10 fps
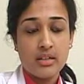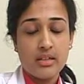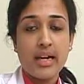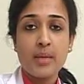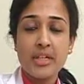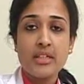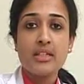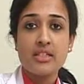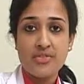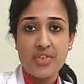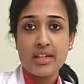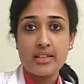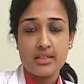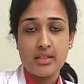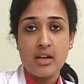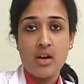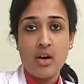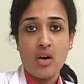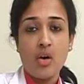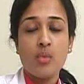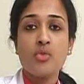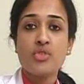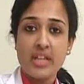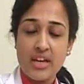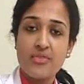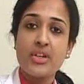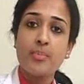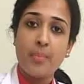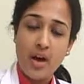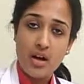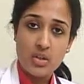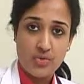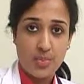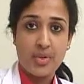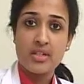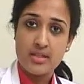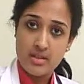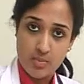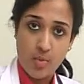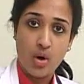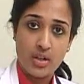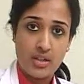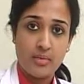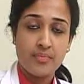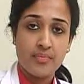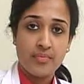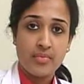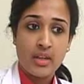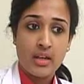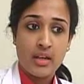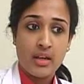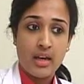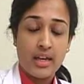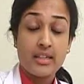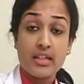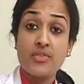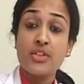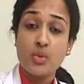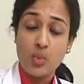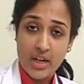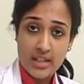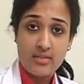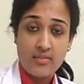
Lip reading: Diabetes affects almost every part of a person's body, and even the